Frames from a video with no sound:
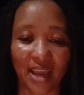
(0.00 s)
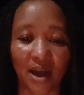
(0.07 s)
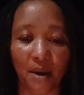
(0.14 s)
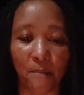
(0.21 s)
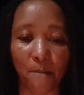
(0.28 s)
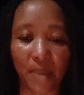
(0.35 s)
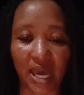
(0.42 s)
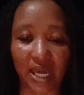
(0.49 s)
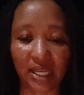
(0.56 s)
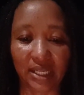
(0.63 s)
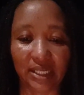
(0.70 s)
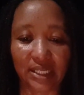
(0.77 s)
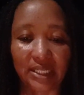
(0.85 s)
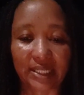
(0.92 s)

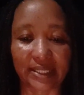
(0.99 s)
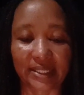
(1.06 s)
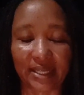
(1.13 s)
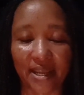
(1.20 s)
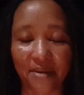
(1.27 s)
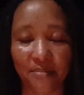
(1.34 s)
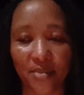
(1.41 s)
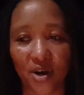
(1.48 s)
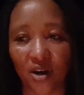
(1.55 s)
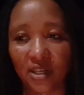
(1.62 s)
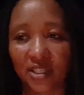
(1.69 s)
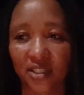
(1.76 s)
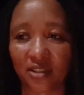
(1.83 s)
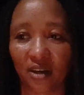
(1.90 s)
Men, slim or
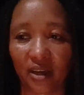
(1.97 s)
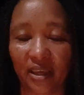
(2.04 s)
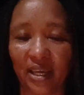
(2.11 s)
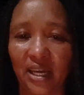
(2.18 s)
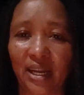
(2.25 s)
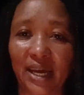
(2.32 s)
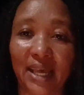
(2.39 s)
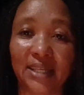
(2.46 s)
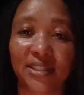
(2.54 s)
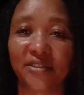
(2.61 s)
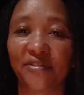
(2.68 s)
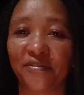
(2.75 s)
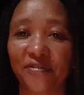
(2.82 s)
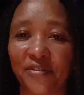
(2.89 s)
stocky? And I guess
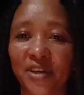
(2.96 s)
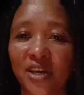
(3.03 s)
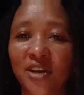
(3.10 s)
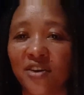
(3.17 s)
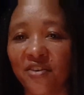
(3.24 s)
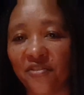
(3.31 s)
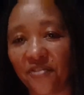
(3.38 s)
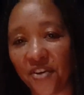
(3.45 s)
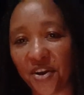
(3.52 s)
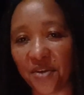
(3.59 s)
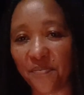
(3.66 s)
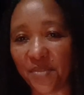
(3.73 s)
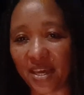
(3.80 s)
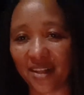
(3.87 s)
if for the
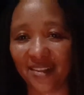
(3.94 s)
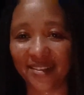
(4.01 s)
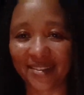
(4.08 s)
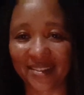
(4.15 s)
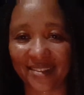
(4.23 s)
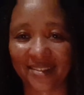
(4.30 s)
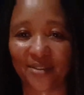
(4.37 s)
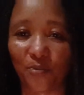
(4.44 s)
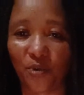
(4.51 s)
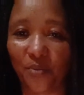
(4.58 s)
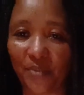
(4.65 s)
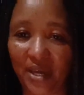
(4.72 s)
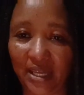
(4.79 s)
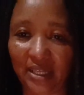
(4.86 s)
males,
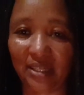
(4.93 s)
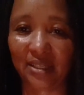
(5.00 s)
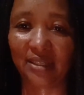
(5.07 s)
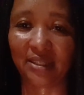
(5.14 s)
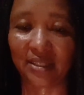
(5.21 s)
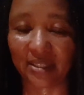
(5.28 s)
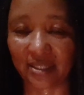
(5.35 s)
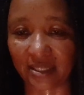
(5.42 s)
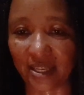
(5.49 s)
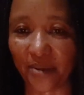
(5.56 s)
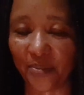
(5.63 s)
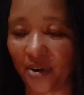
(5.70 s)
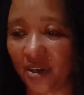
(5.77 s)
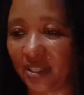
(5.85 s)
women,
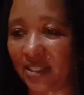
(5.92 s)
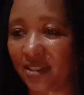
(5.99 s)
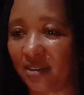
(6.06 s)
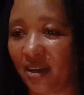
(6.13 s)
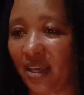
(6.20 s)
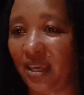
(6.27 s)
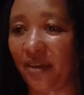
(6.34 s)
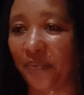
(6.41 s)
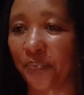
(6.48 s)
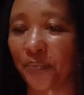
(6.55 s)
slim or stocky.